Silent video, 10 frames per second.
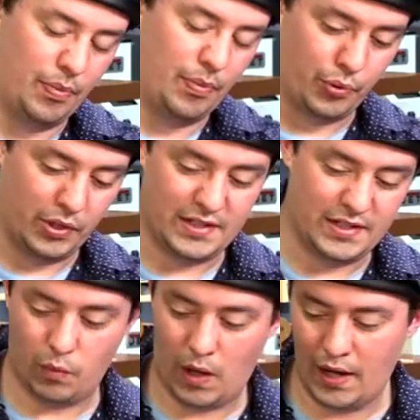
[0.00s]

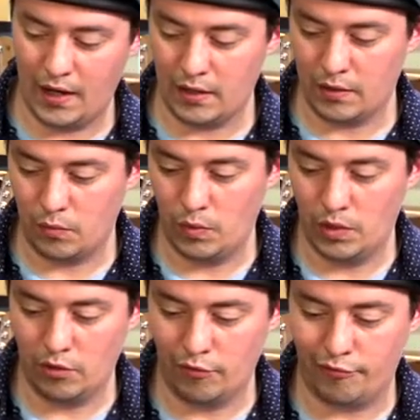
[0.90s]
Pre-tinned wire
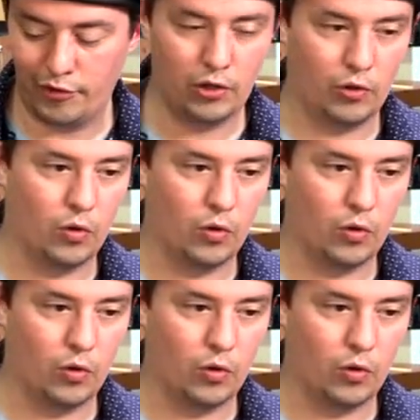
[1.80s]
will flow